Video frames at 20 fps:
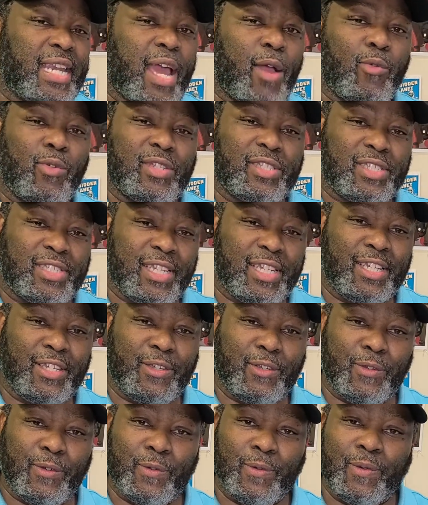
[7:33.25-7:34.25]
I will see
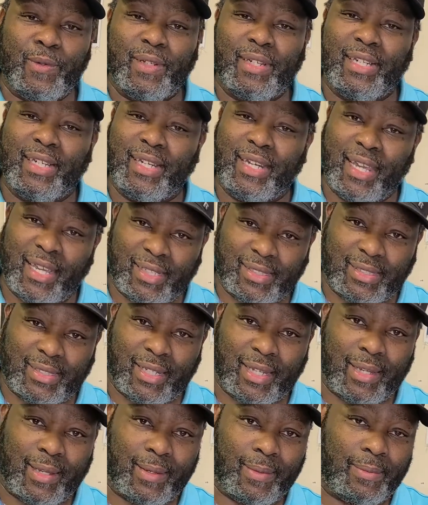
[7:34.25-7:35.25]
you next
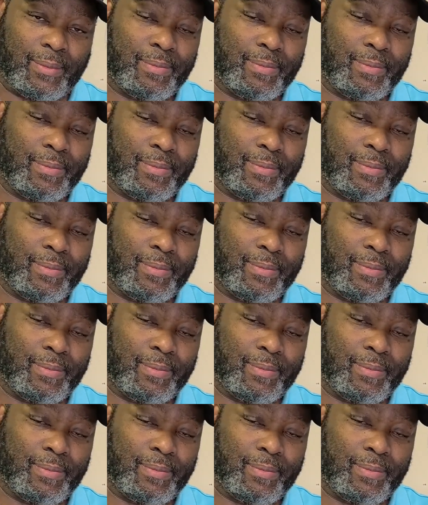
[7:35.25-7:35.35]
time.